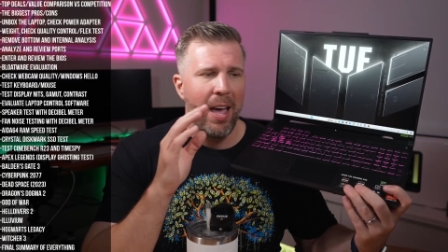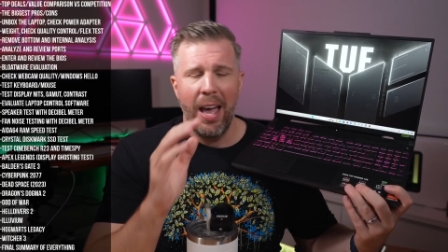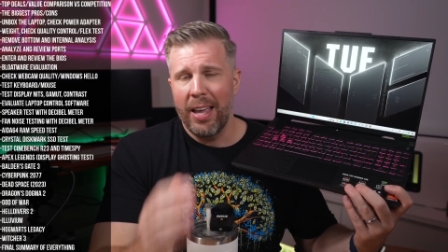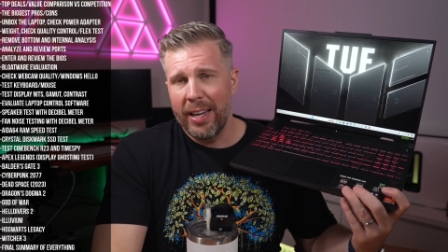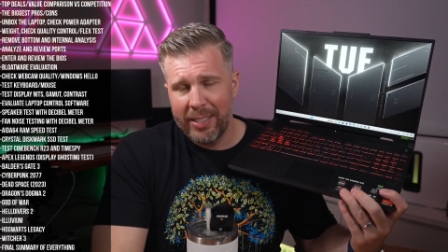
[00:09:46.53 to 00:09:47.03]

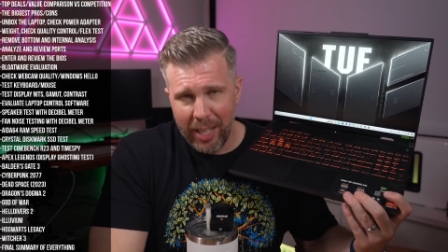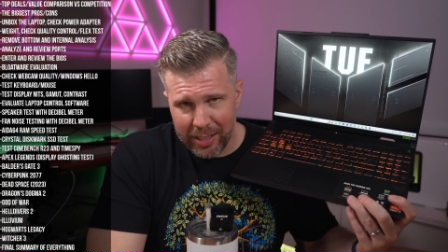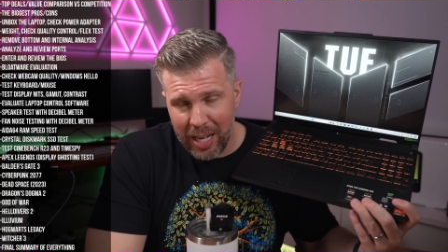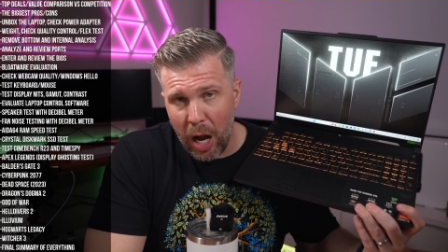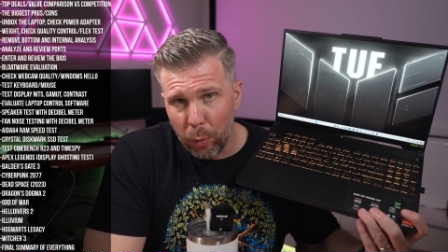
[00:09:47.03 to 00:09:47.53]
It does
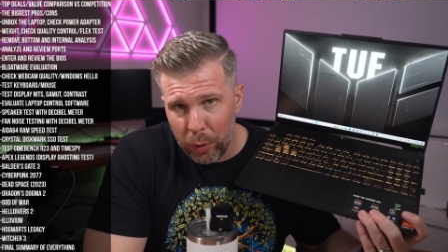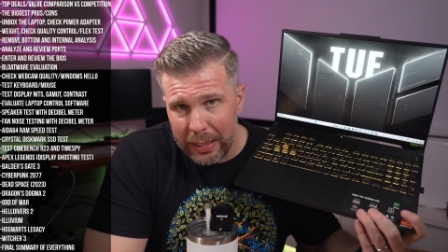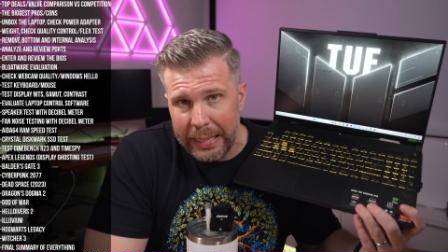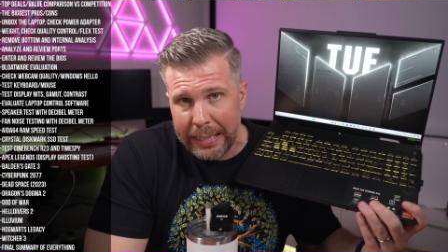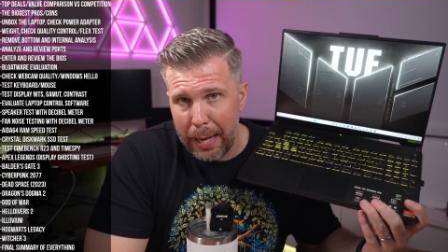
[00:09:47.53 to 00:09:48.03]
not
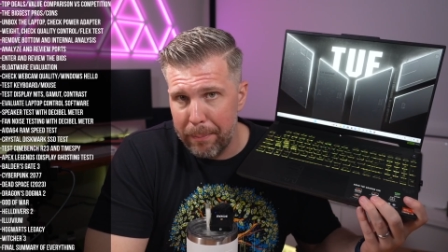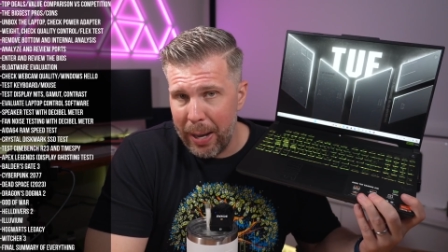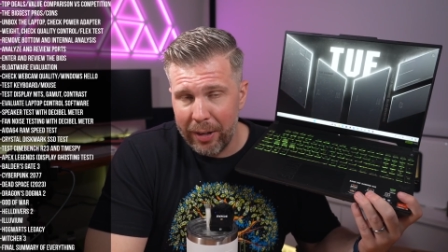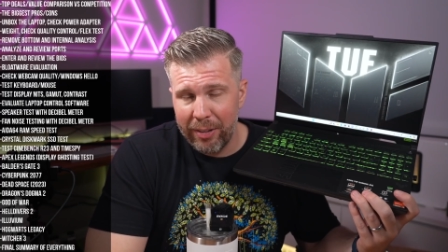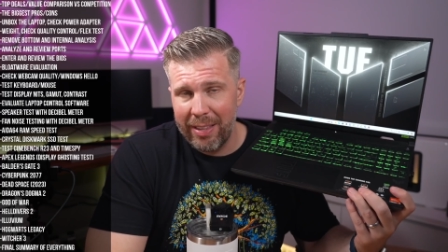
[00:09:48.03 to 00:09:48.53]
really get
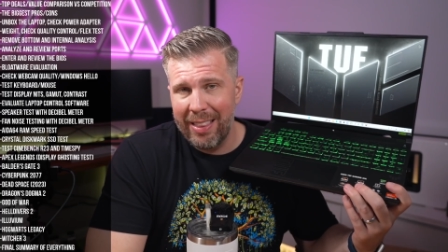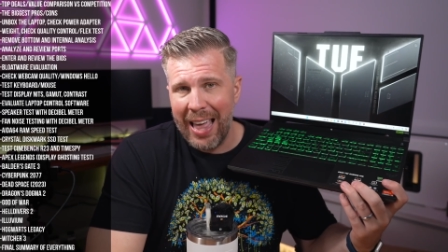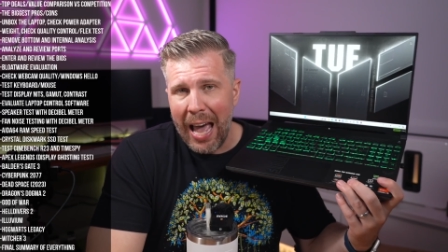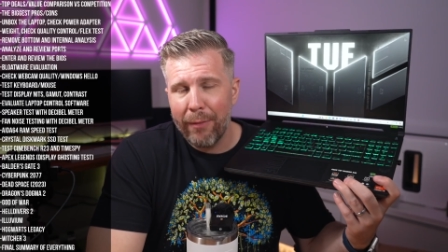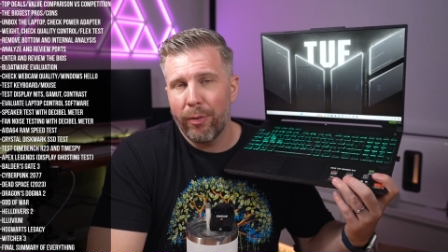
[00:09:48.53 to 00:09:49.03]
better than
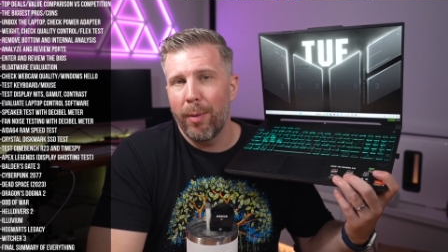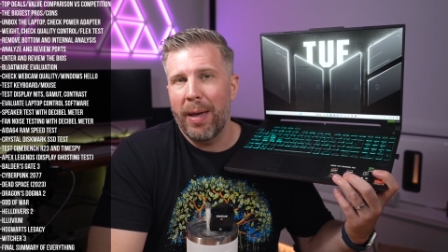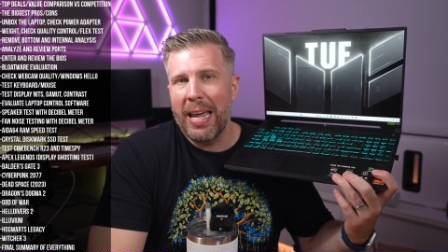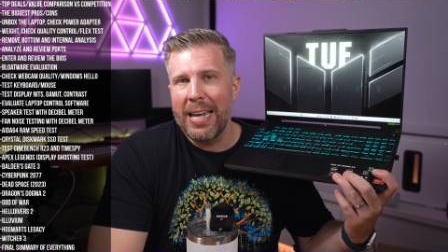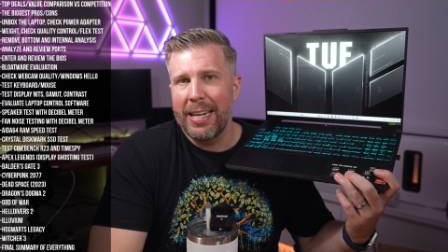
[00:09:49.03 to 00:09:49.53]
that from
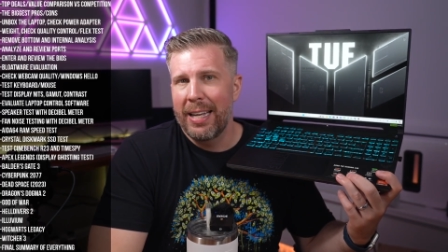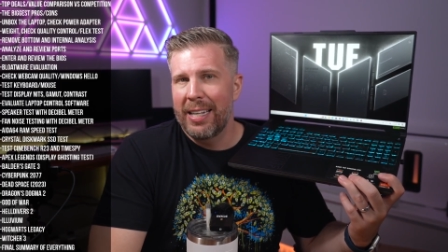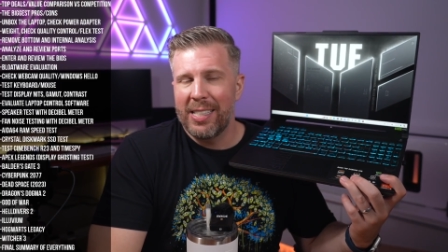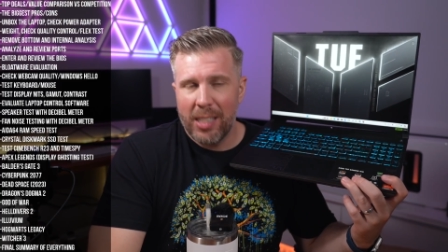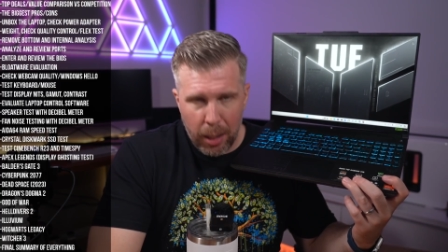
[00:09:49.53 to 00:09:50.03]
a
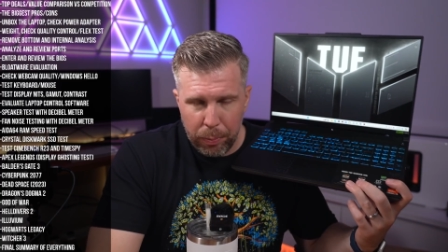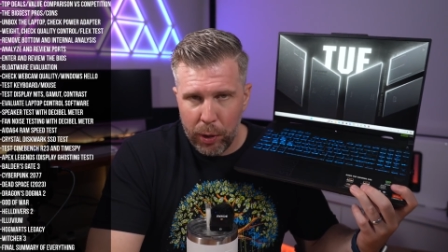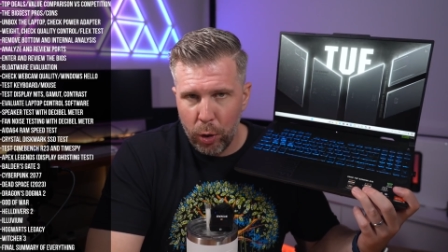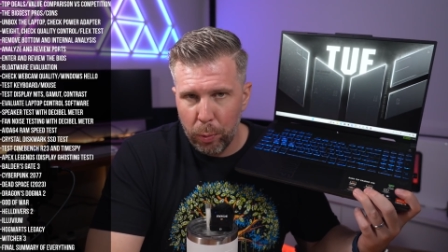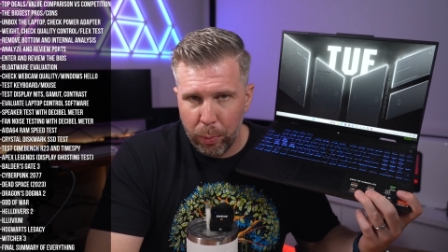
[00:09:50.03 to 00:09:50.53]

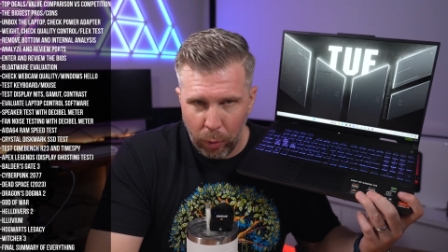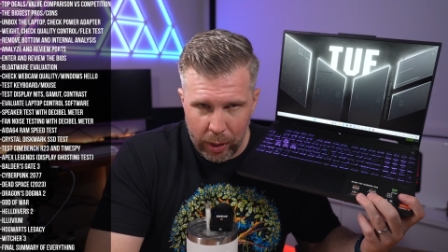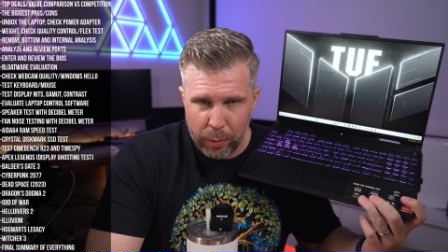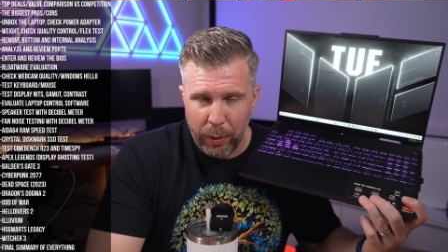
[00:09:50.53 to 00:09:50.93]
CPU points per